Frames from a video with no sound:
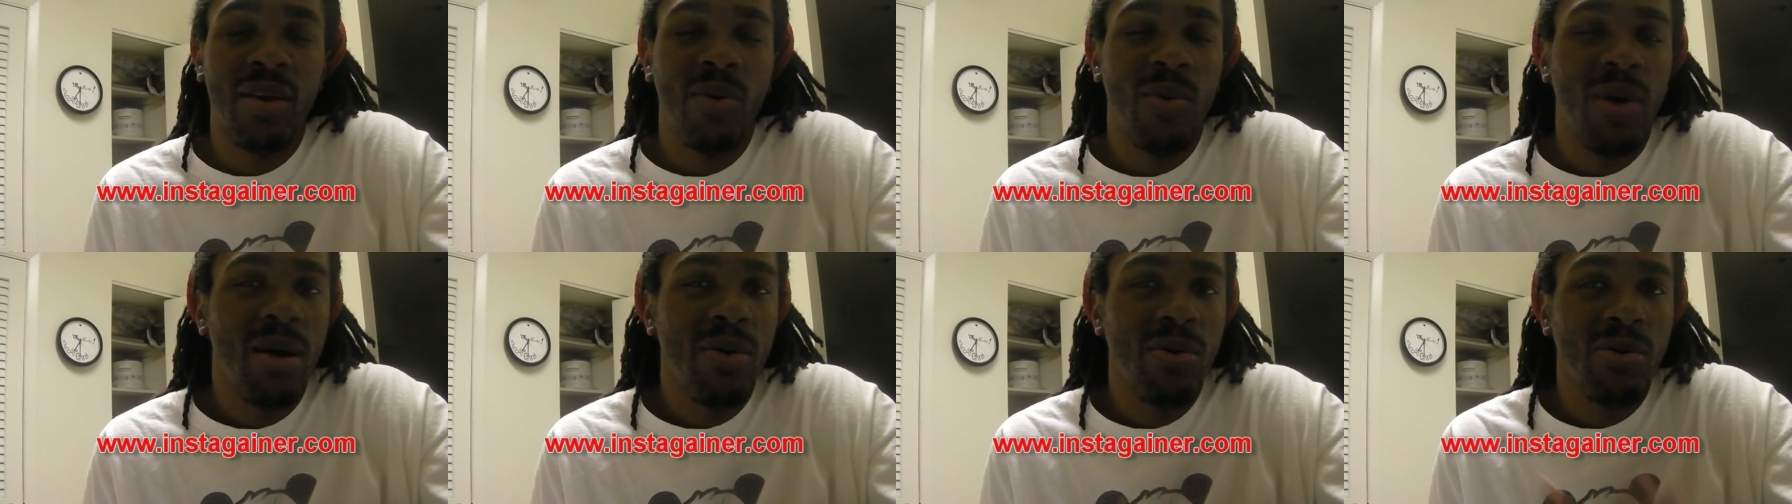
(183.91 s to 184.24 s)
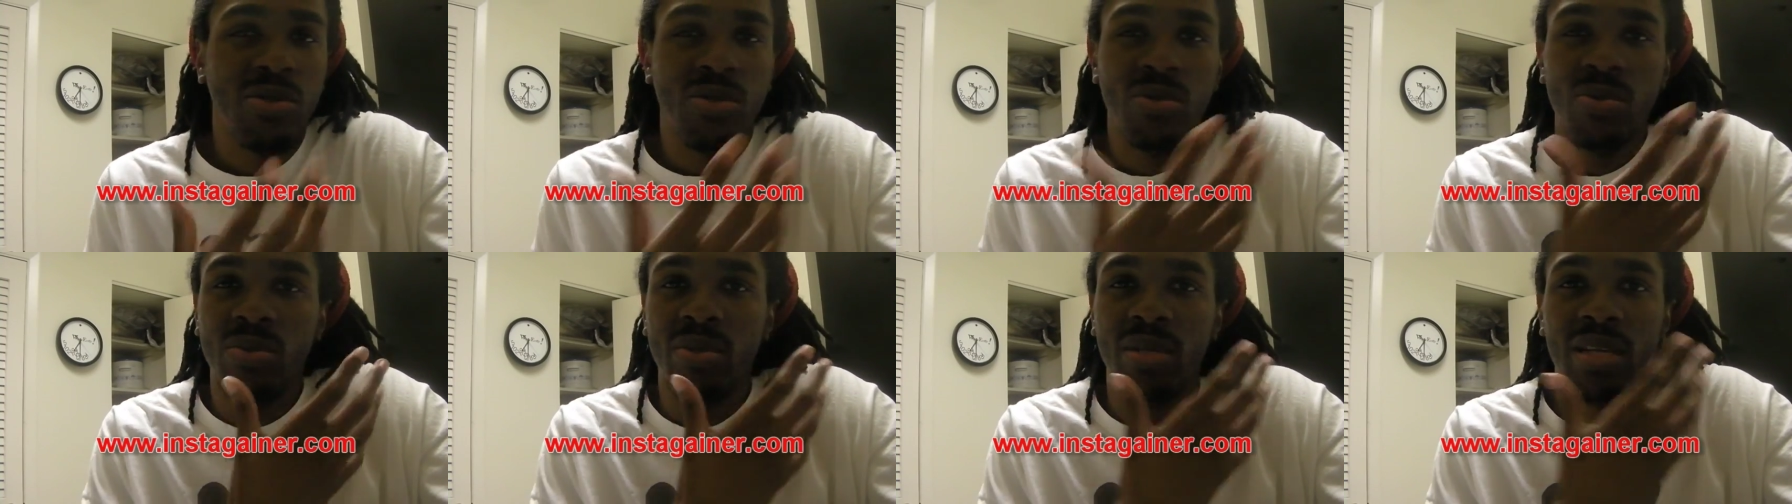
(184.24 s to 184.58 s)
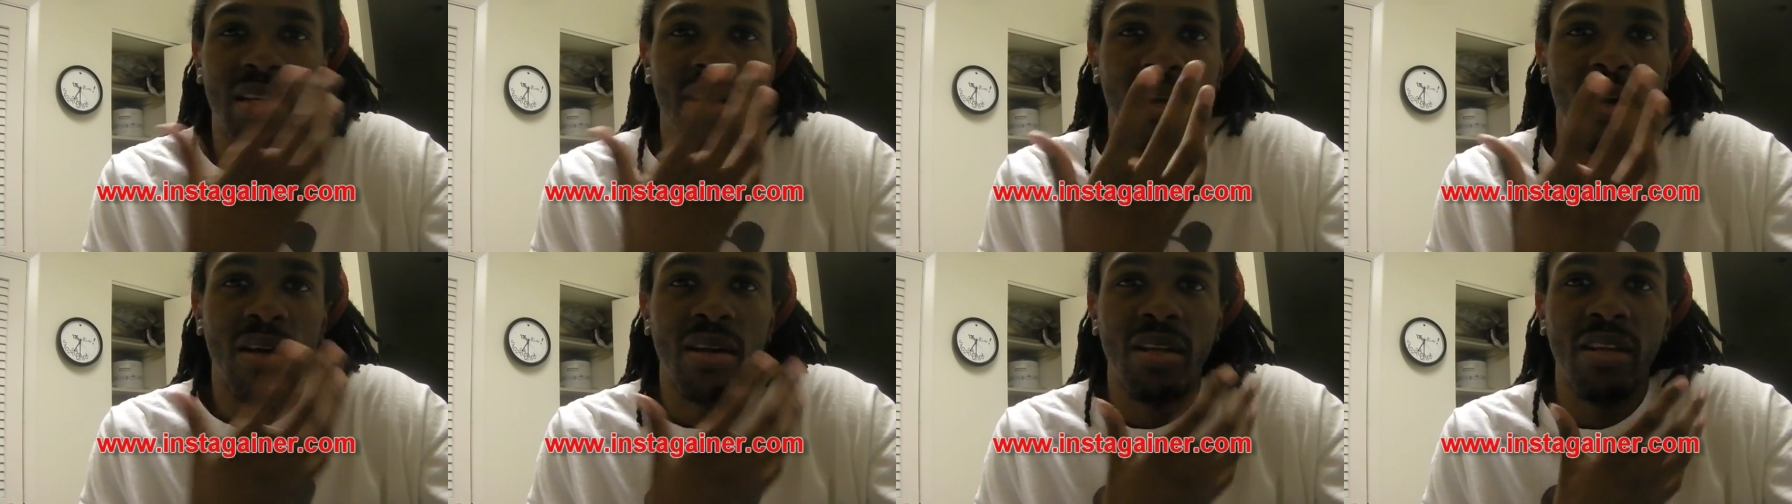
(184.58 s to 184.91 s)
Like, why would you
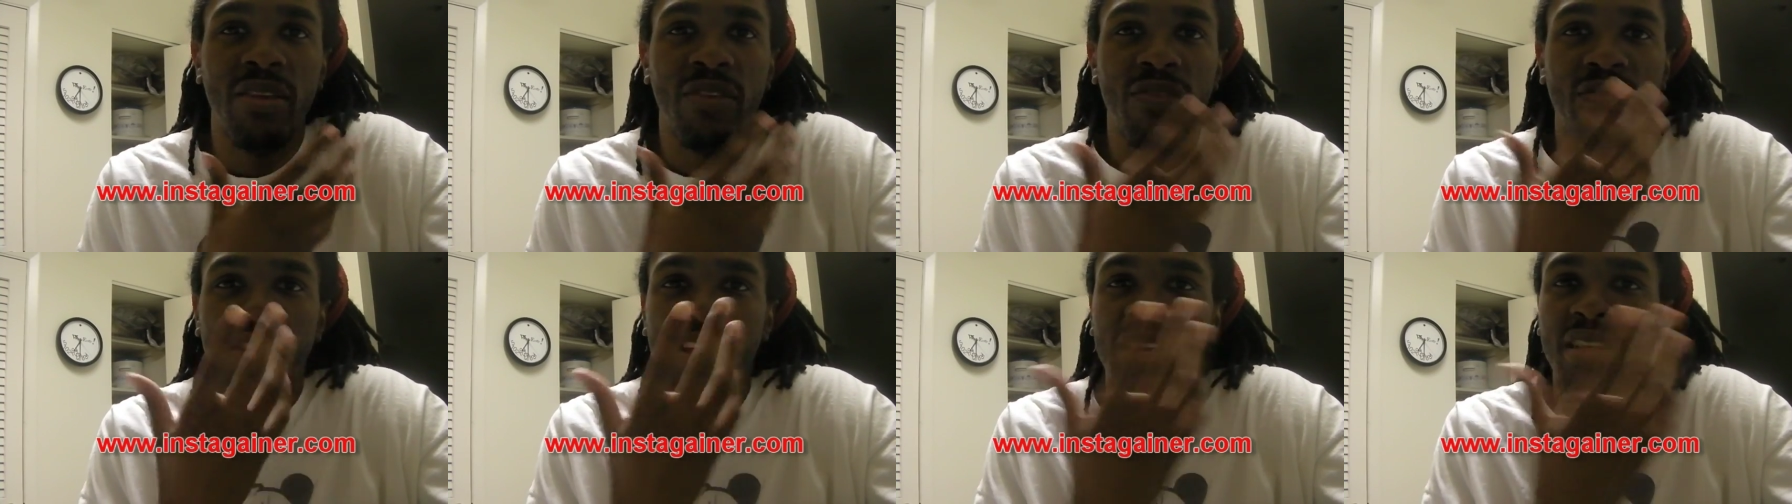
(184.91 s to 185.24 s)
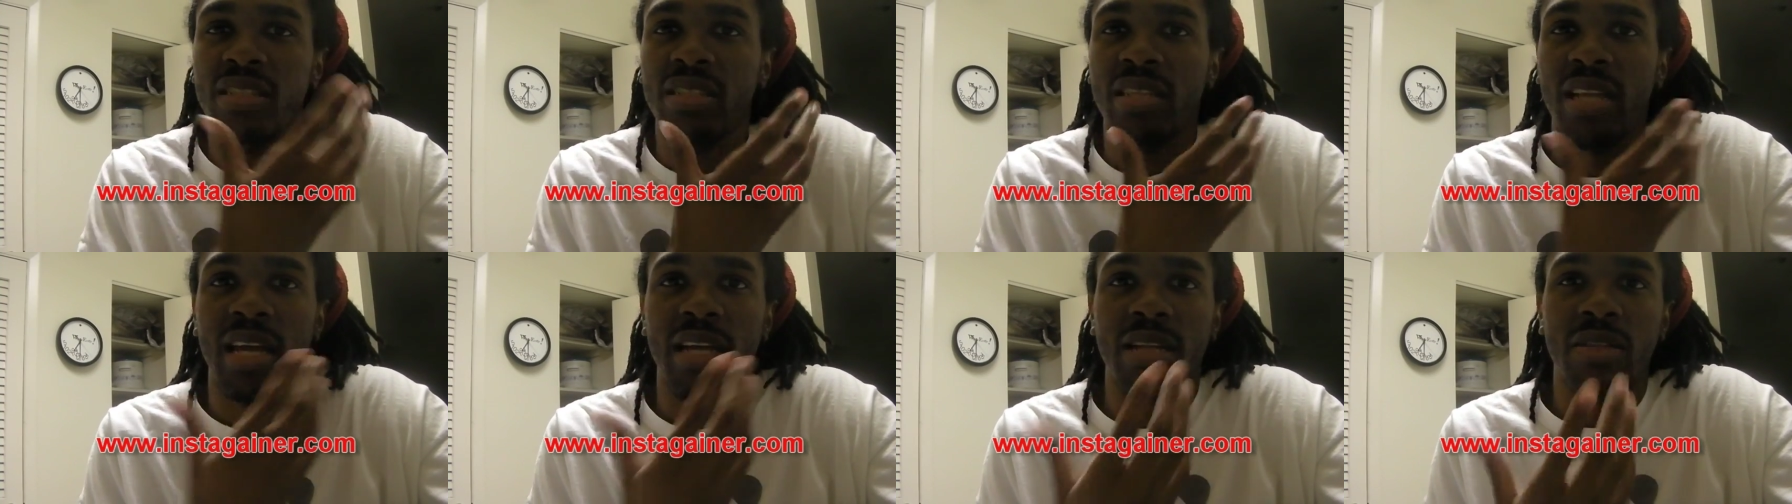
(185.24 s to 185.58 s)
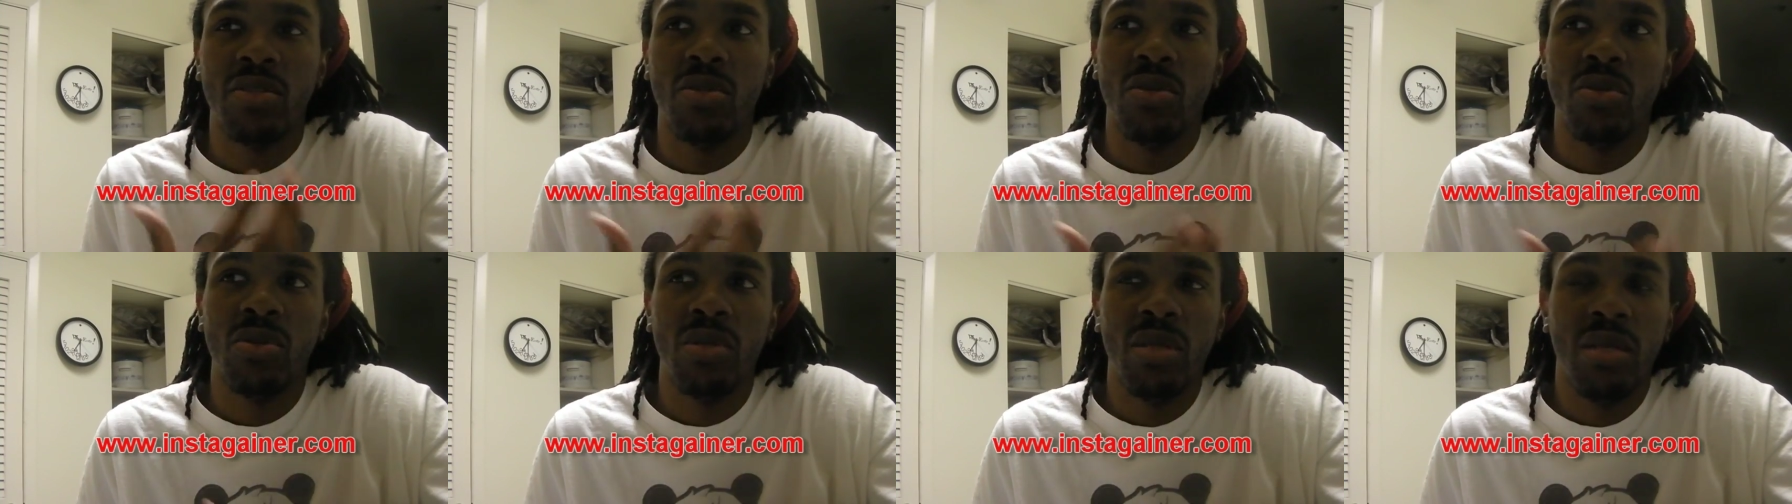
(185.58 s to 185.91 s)
get all these face
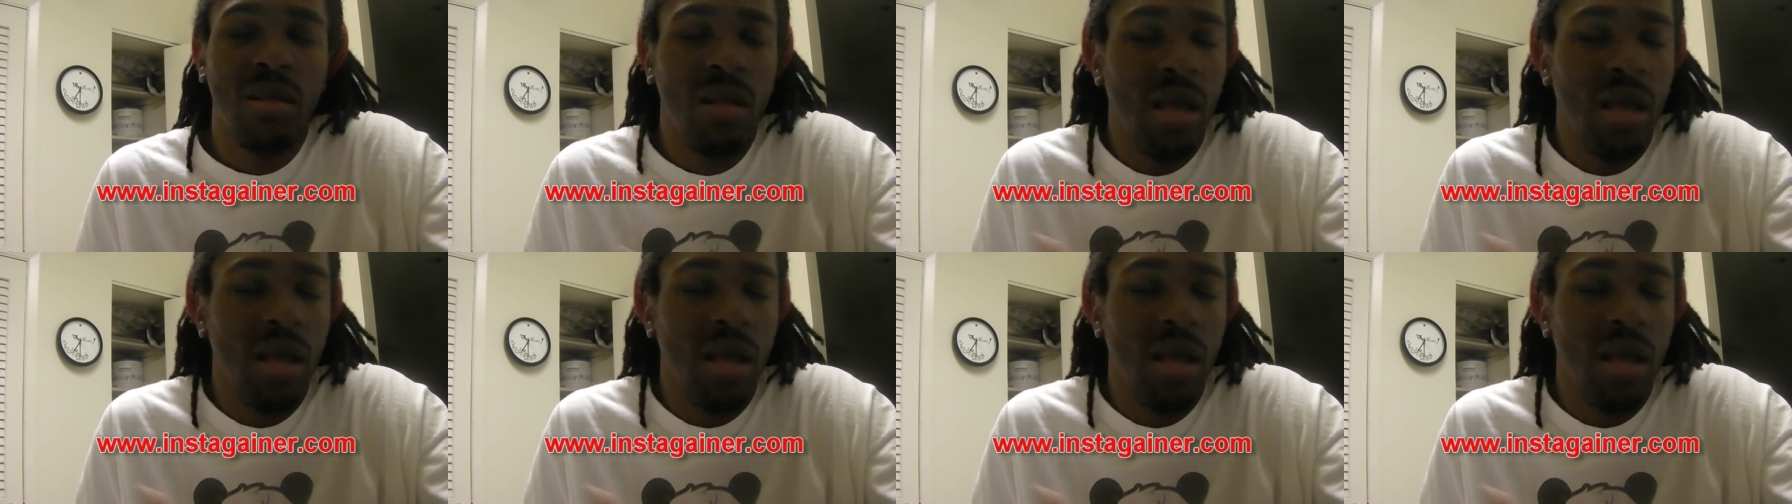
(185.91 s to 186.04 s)
tattoos?